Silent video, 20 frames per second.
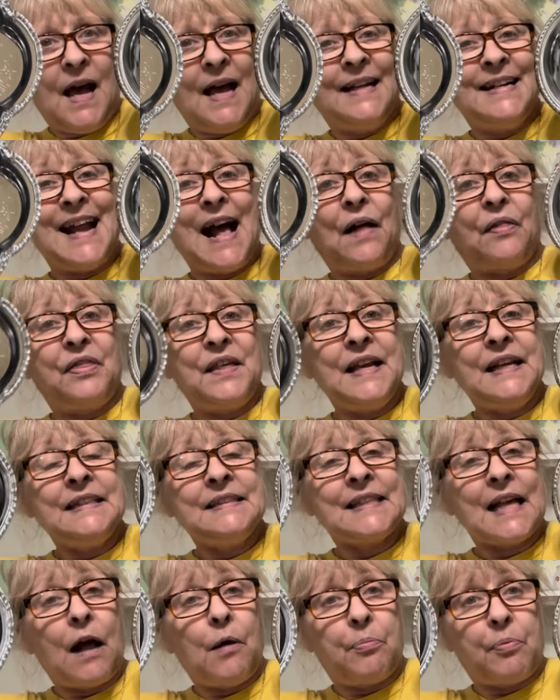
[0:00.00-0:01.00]
Now
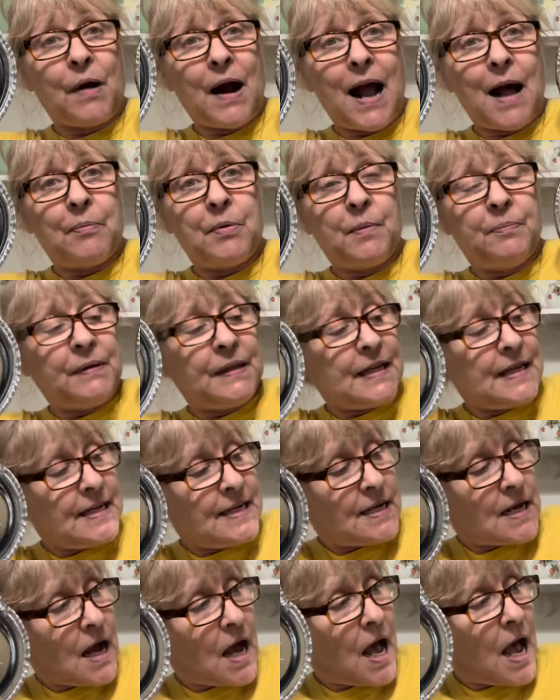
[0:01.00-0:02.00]
these I'll
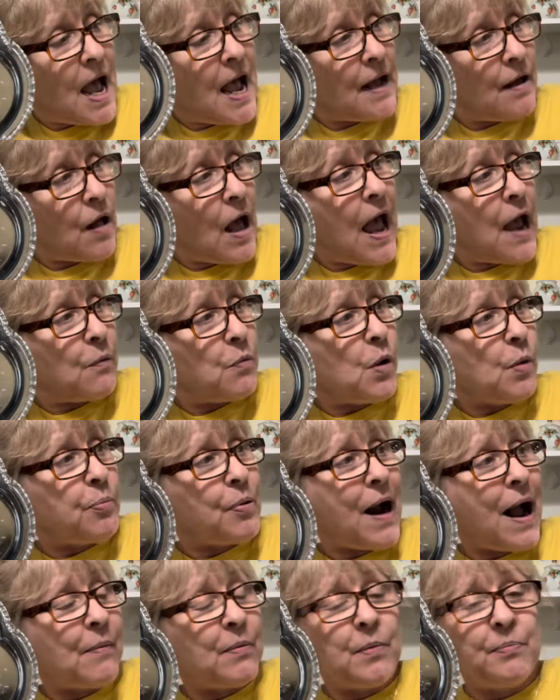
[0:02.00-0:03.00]
probably, I, I, will
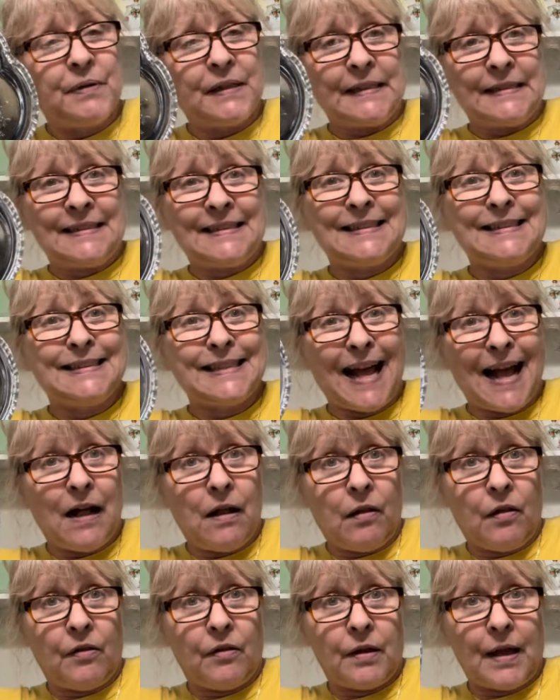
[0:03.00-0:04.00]
probably
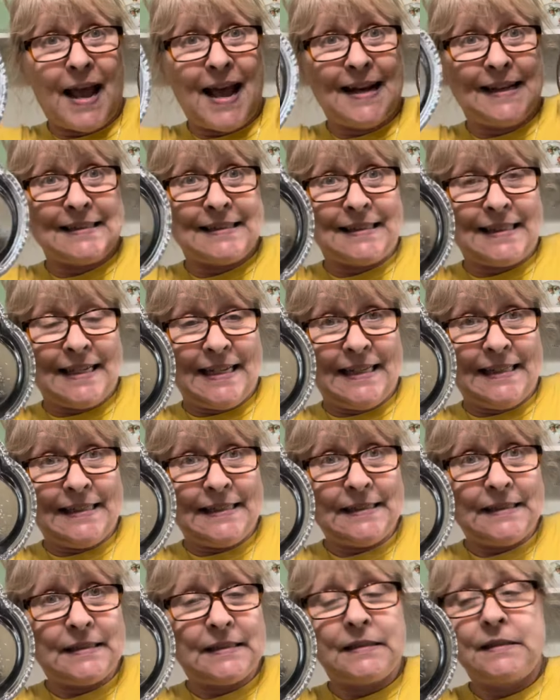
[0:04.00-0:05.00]
sell as
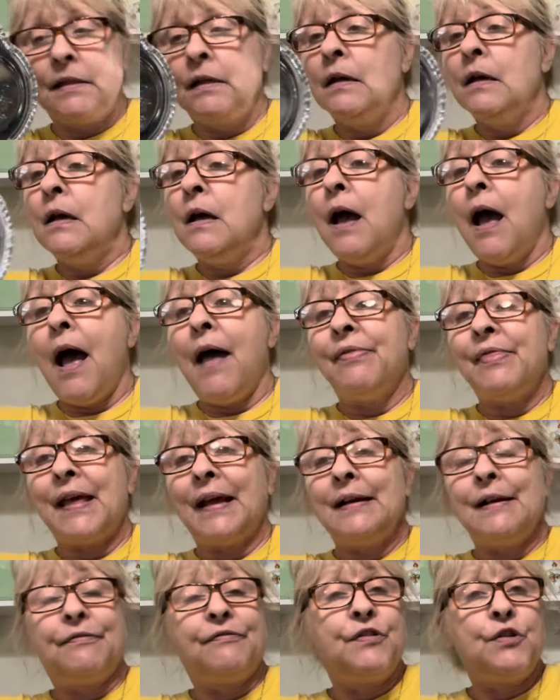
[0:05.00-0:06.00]
is. And
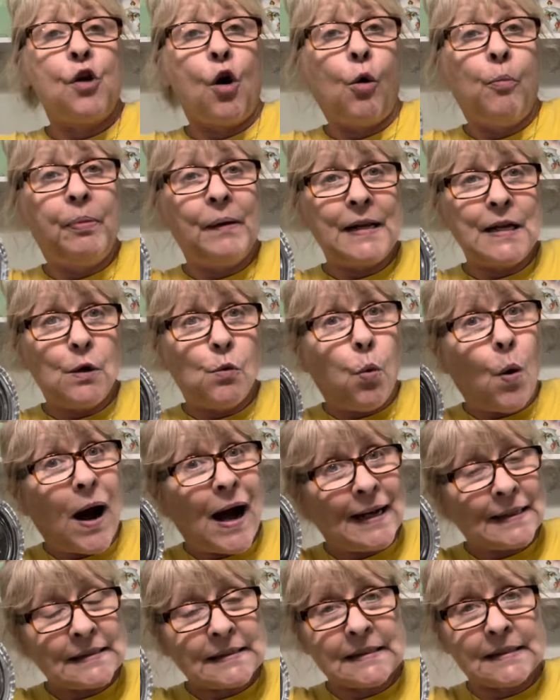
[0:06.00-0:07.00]
then if nobody
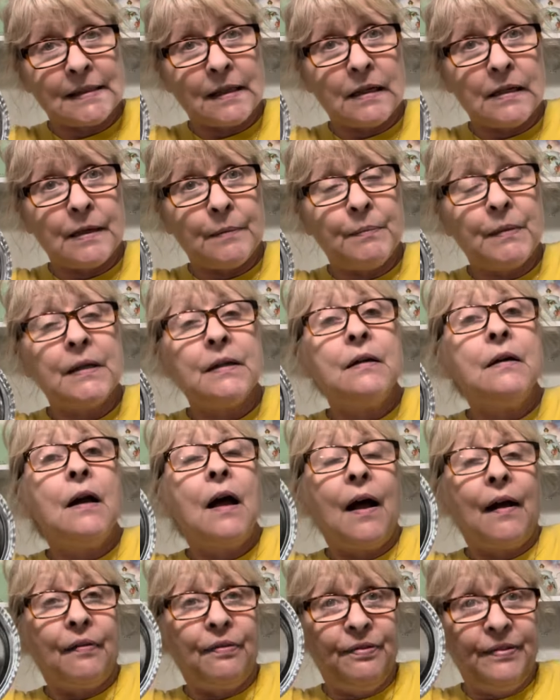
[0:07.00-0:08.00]
wants them,
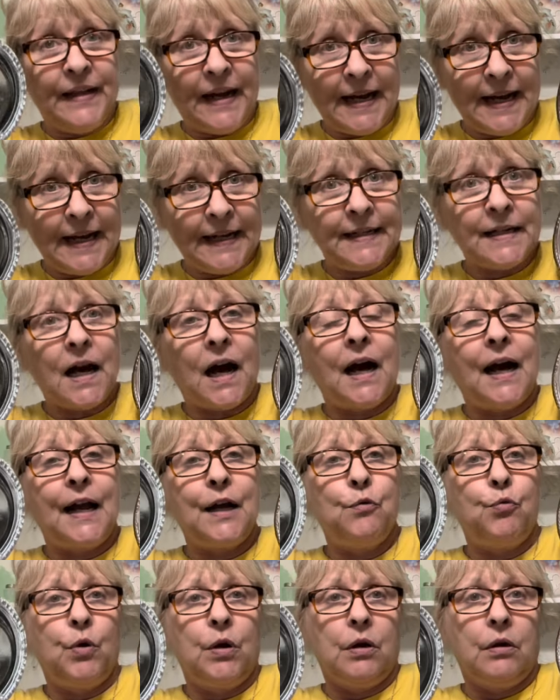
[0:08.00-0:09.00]
then I
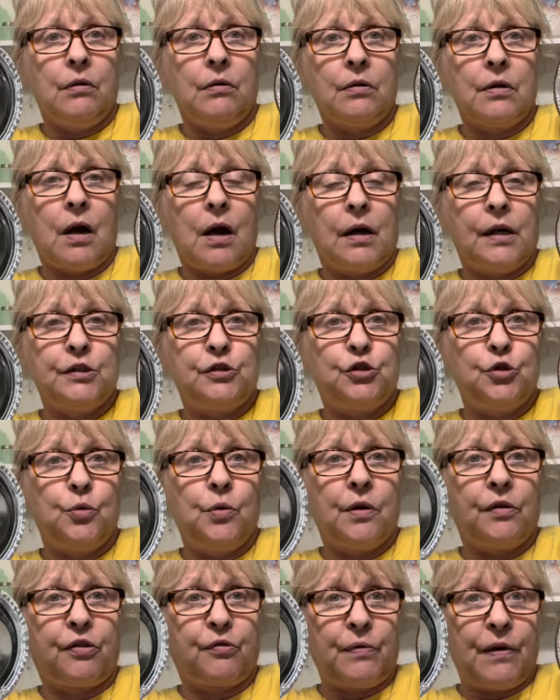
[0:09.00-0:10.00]
will uh, do
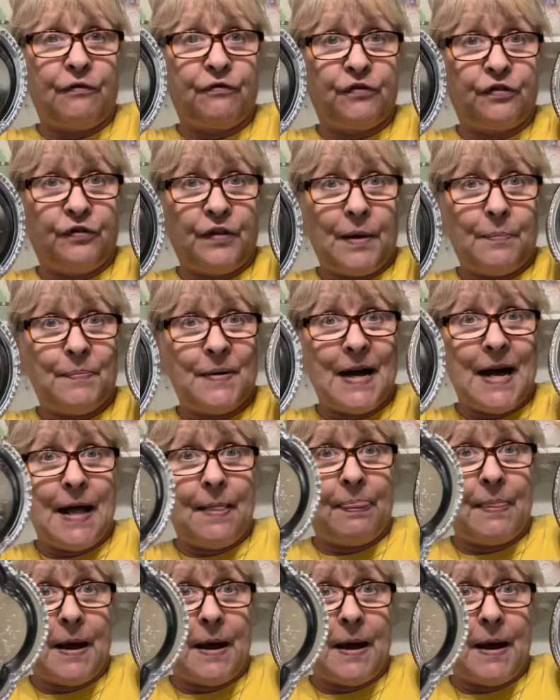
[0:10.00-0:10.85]
a thrift flip on